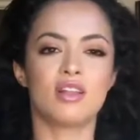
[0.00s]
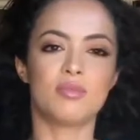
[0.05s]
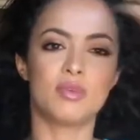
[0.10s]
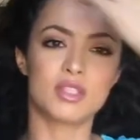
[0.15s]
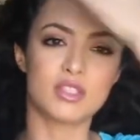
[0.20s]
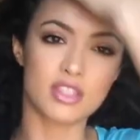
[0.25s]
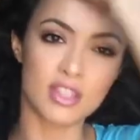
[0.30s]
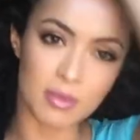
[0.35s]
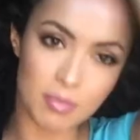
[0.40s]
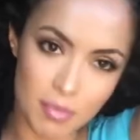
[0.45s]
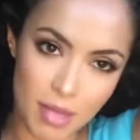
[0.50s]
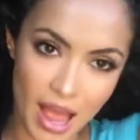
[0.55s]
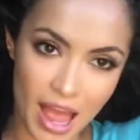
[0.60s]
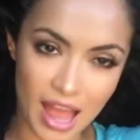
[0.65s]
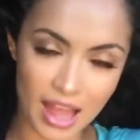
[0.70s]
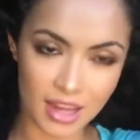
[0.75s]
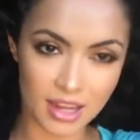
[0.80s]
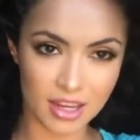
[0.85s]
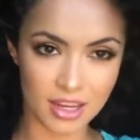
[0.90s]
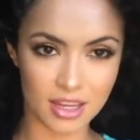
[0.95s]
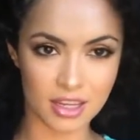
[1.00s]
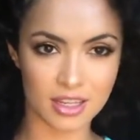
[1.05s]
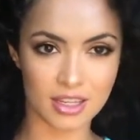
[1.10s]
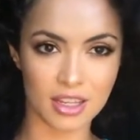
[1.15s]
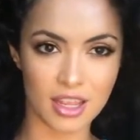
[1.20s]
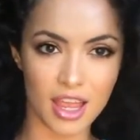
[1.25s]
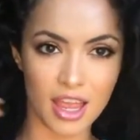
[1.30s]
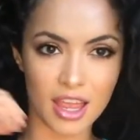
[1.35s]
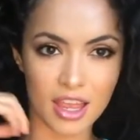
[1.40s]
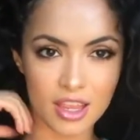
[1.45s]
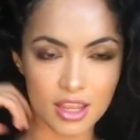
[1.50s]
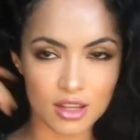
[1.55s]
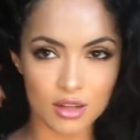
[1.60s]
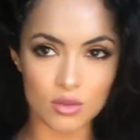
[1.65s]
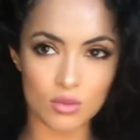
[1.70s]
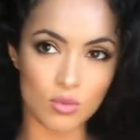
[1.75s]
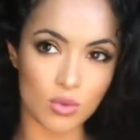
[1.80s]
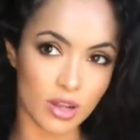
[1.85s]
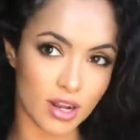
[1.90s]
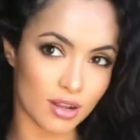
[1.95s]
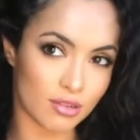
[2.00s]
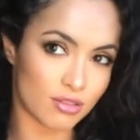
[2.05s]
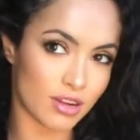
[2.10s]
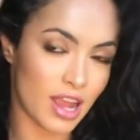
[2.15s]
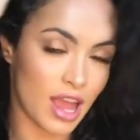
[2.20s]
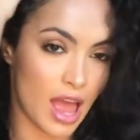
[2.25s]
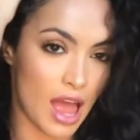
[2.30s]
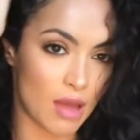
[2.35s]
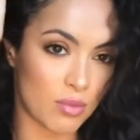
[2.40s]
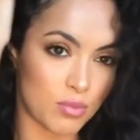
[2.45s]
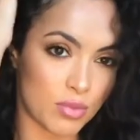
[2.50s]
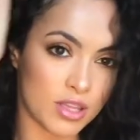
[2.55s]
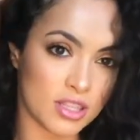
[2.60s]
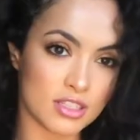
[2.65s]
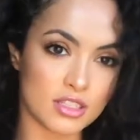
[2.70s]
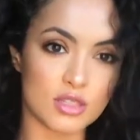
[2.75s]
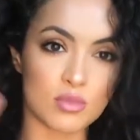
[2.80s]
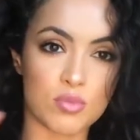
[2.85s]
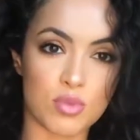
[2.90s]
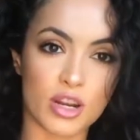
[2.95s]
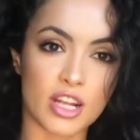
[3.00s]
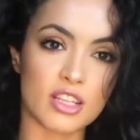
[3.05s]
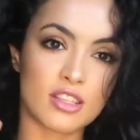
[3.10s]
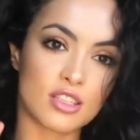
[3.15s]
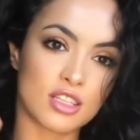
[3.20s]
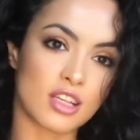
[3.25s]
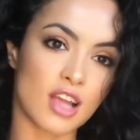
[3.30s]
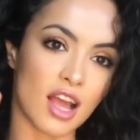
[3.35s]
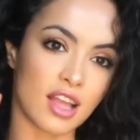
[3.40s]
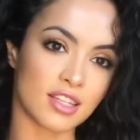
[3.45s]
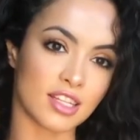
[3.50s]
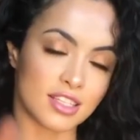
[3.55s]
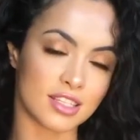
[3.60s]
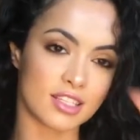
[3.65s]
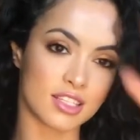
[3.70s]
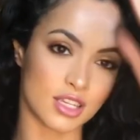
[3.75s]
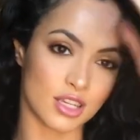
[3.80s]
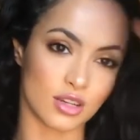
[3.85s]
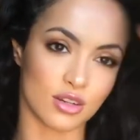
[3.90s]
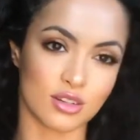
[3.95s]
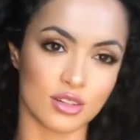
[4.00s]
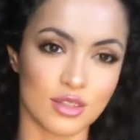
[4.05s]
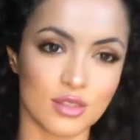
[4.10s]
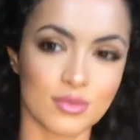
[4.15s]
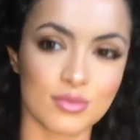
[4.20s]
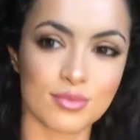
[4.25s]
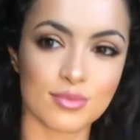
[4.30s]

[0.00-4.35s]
flip it to the back, and whatever happens, you pray to God it's cute.